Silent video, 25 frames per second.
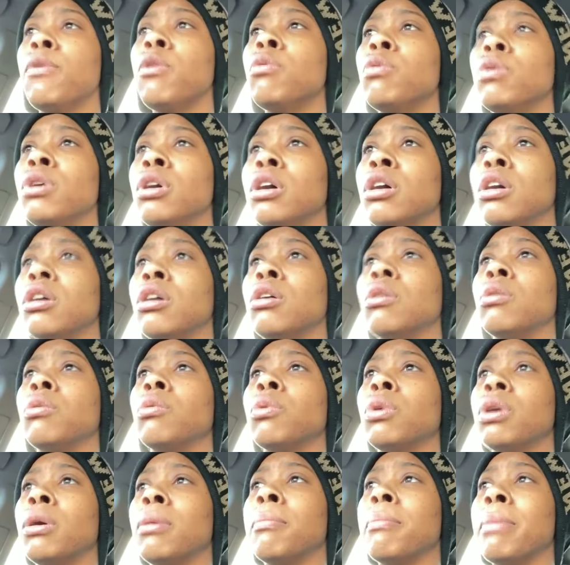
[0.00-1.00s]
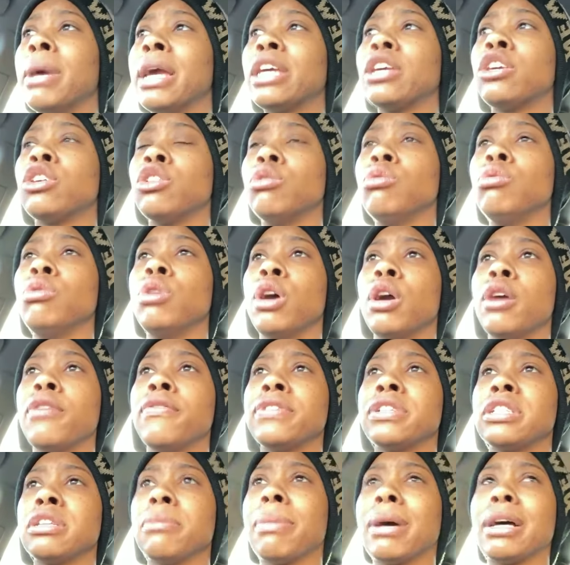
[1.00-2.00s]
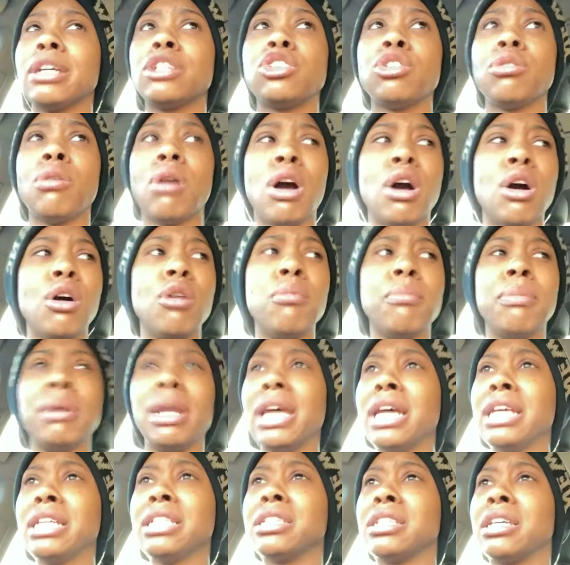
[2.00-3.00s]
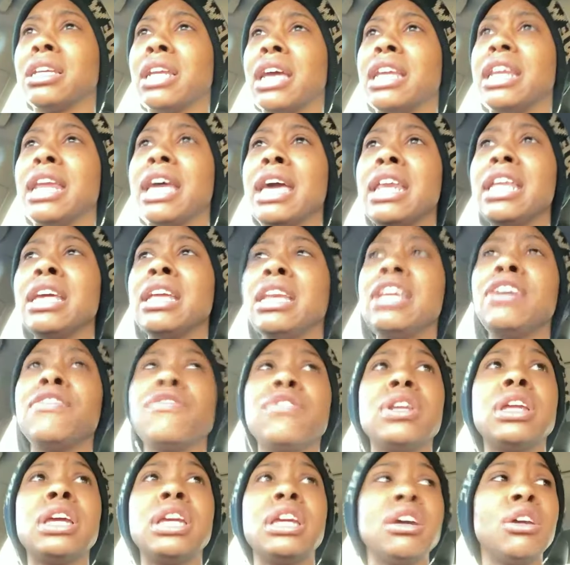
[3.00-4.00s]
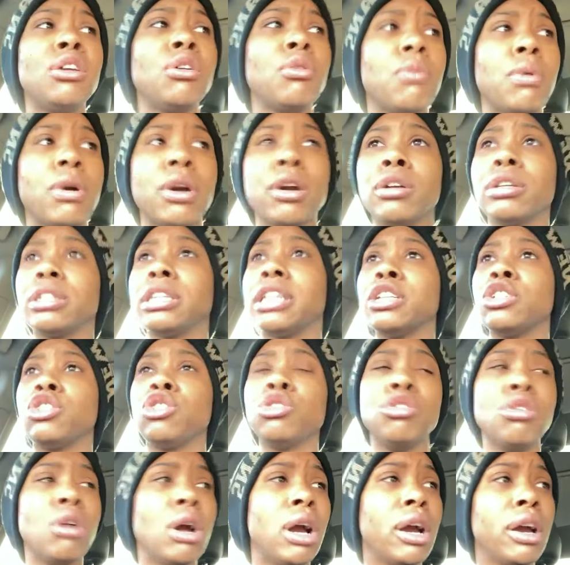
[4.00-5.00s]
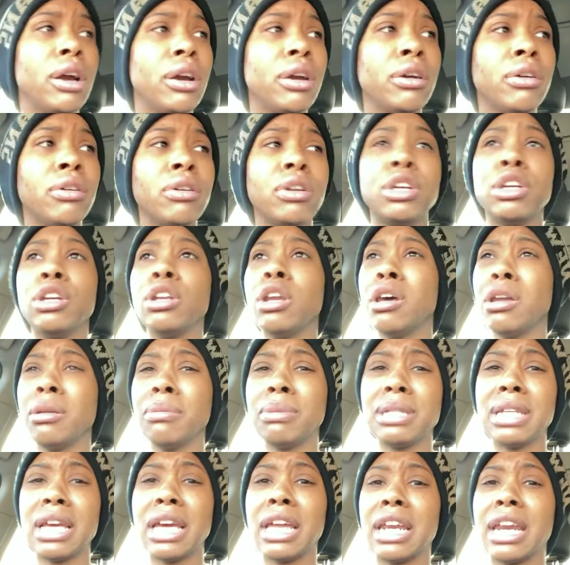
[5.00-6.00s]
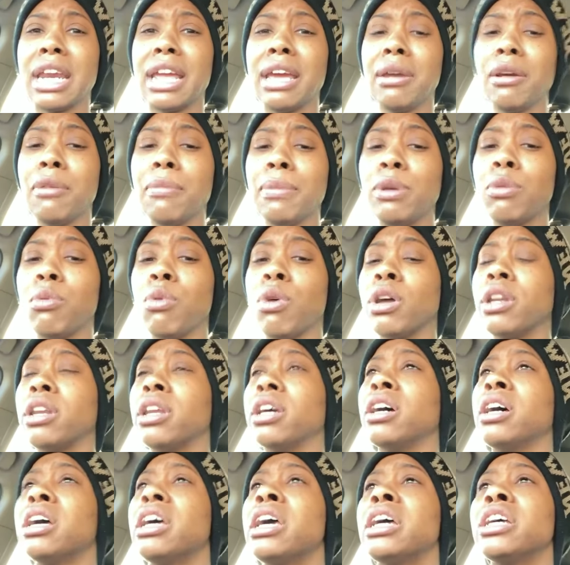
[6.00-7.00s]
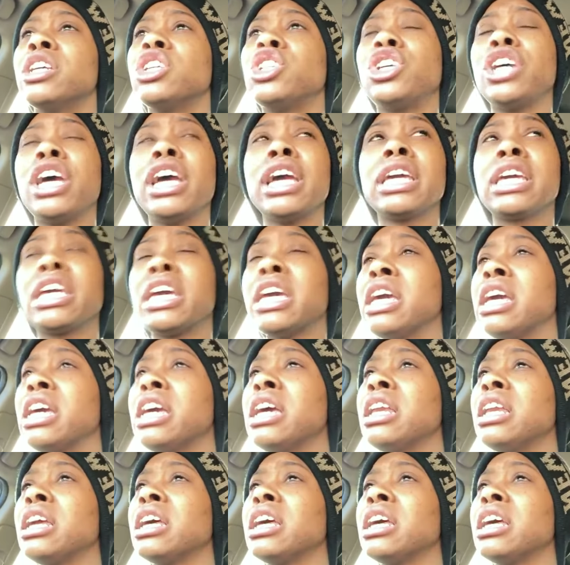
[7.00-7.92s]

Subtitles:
will make you nervous about your own blessing, and they didn't even hear the word that you heard. You know what I'm saying? And they'll be wanting to check in